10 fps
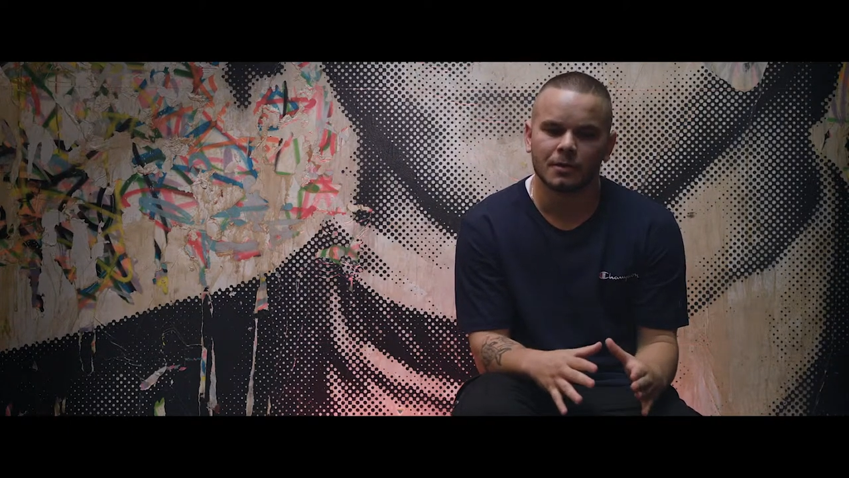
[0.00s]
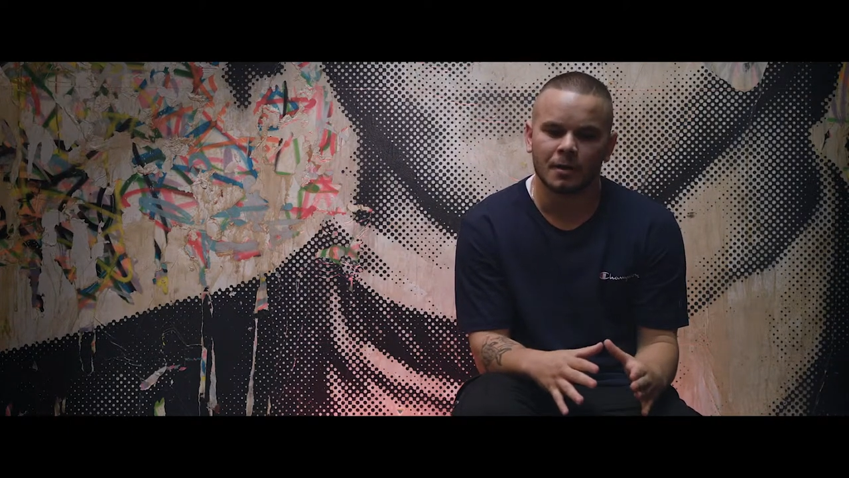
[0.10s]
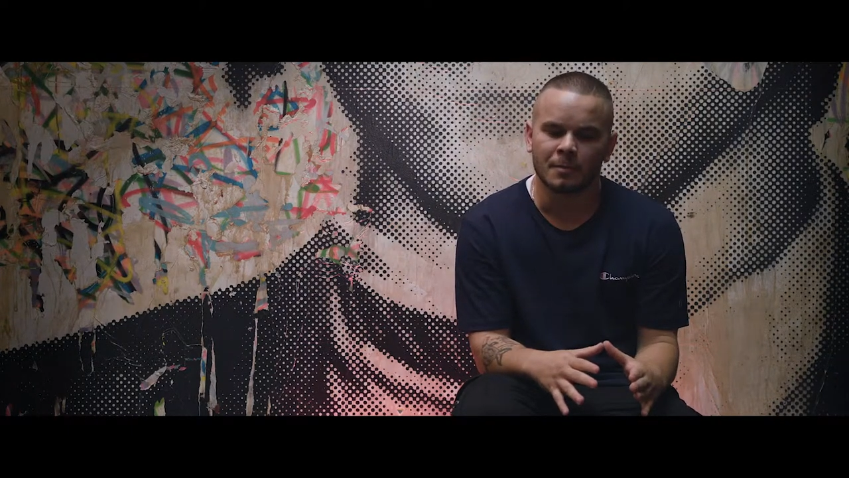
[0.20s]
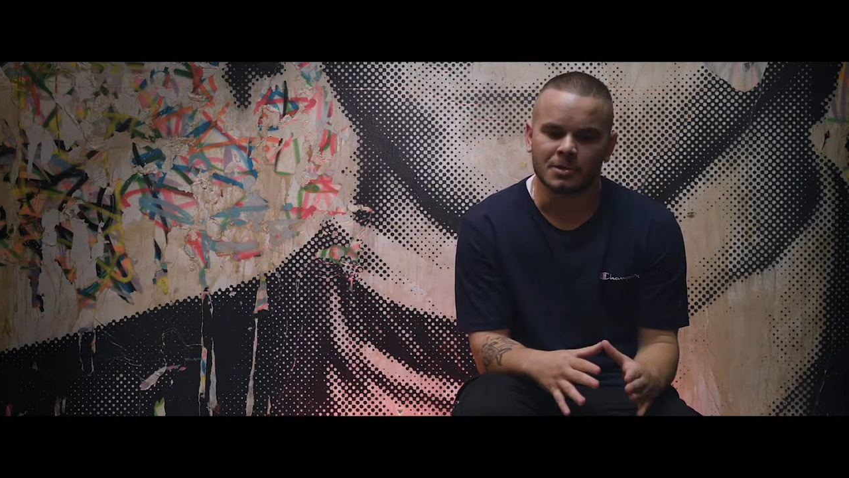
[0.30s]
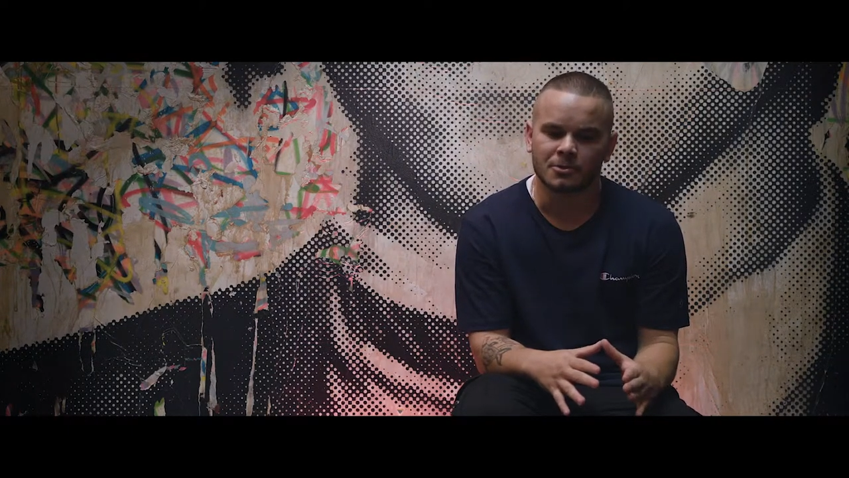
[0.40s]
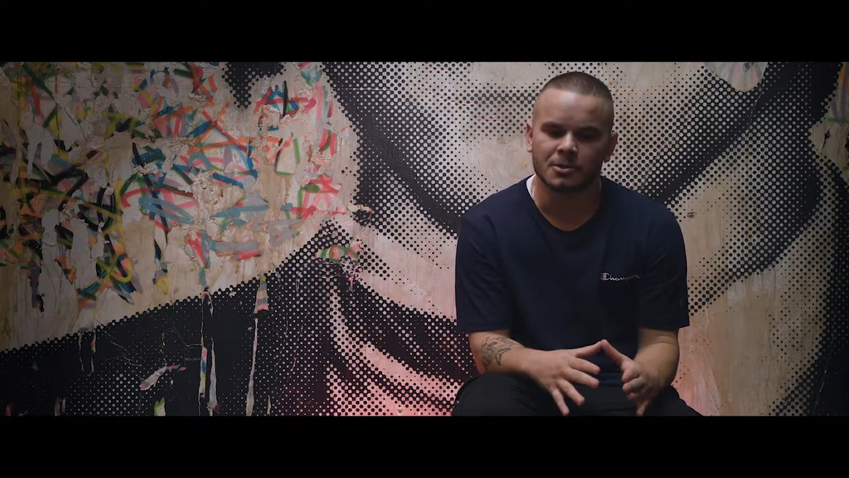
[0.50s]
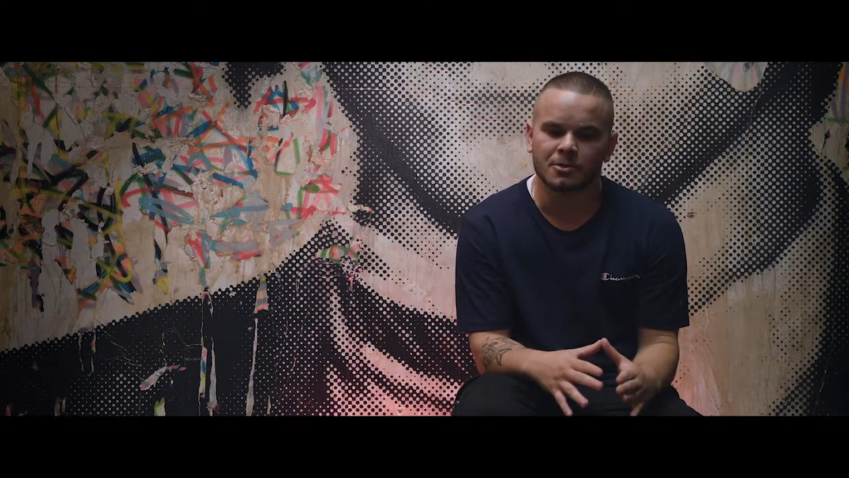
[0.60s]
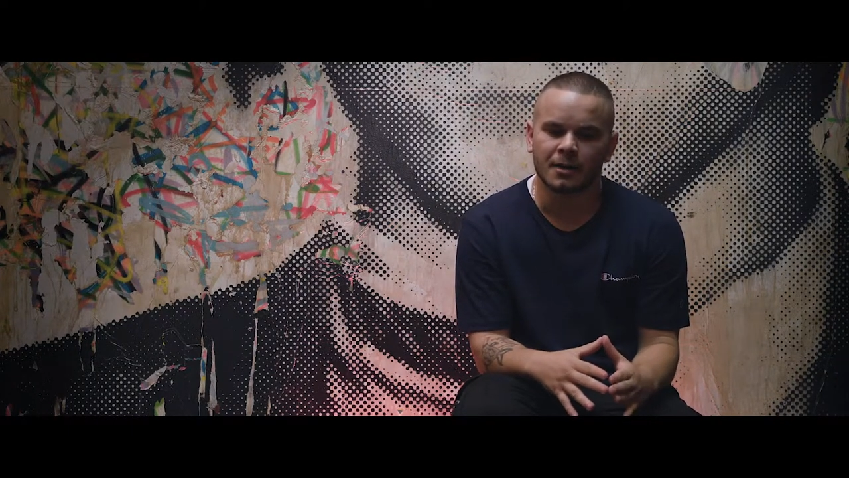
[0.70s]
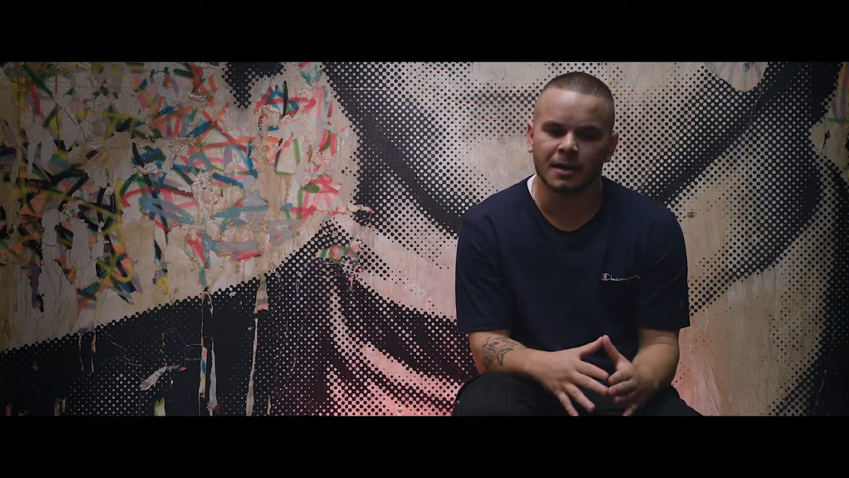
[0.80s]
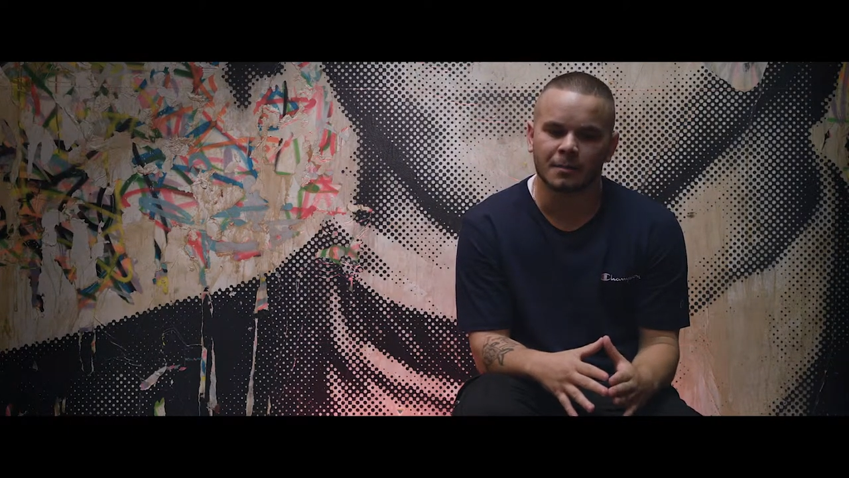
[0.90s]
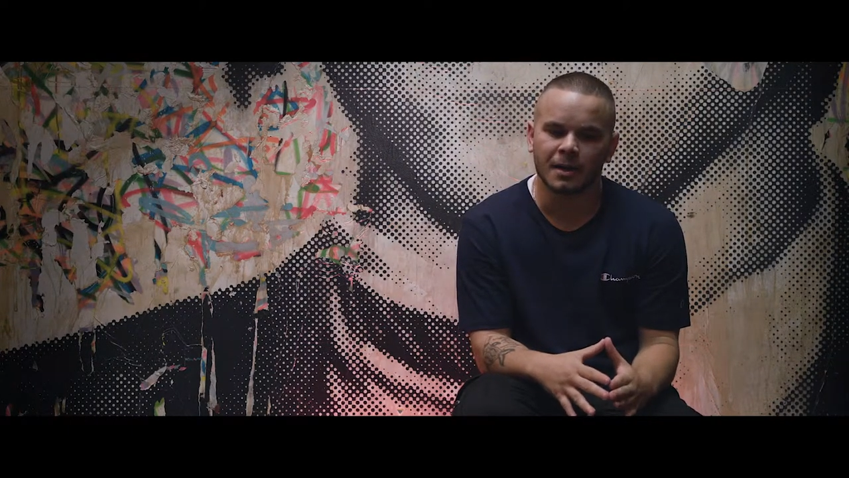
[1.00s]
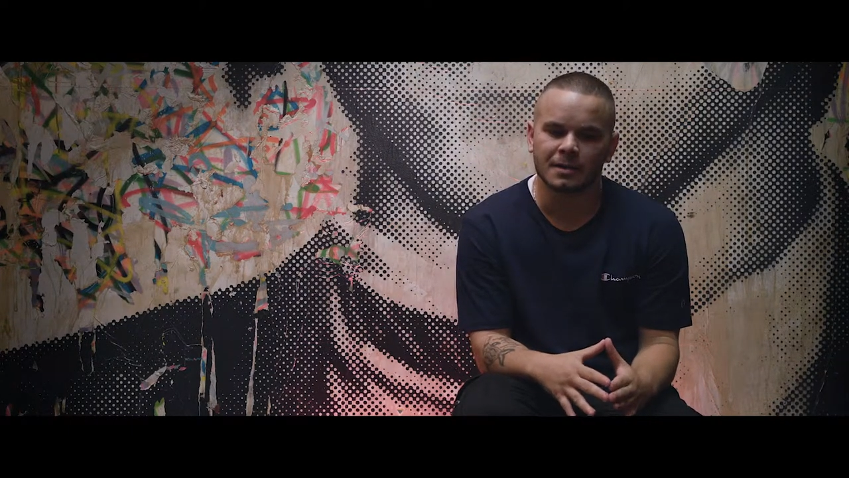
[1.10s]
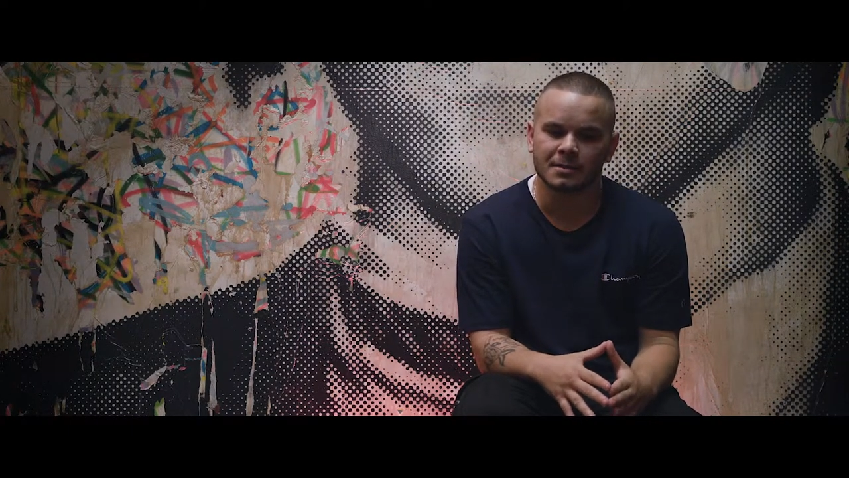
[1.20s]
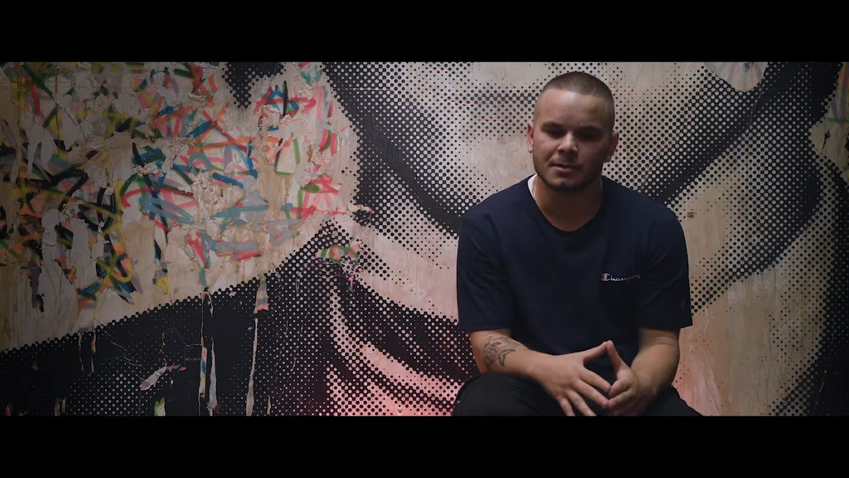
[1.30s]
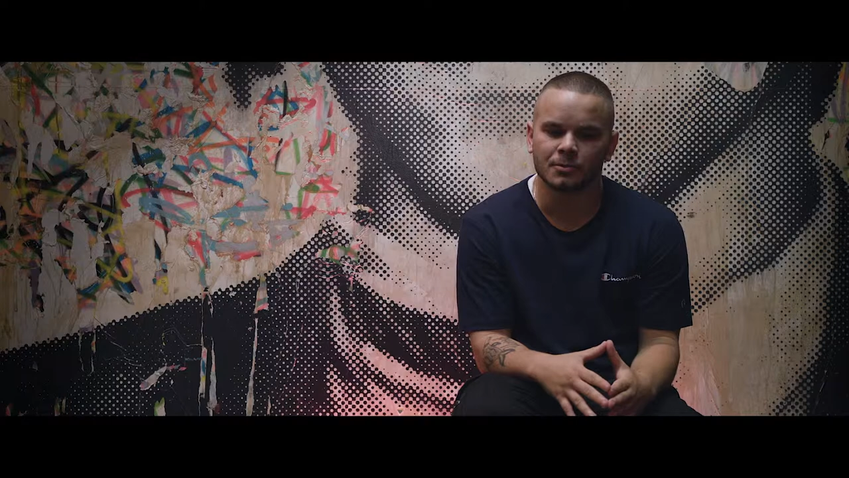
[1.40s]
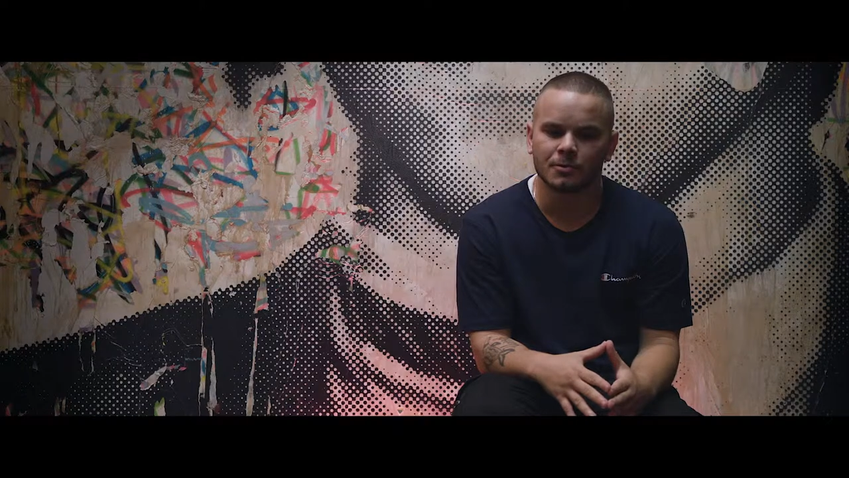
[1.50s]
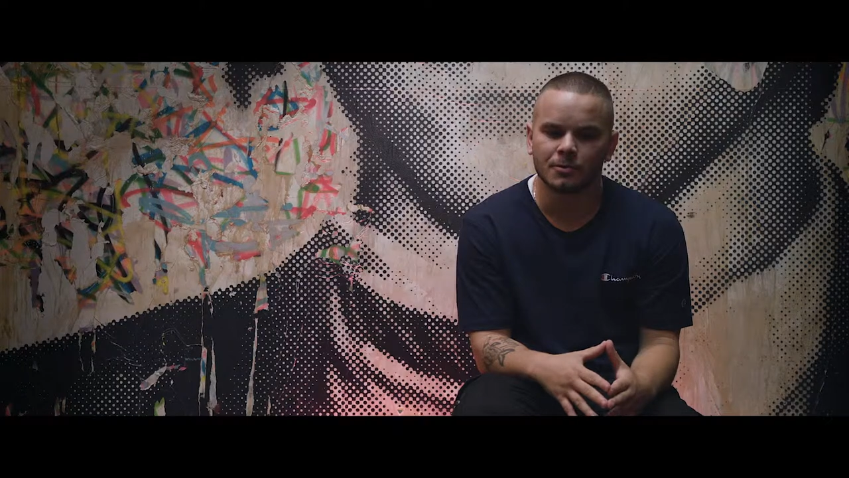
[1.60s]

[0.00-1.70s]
a big structure around it, make it a single.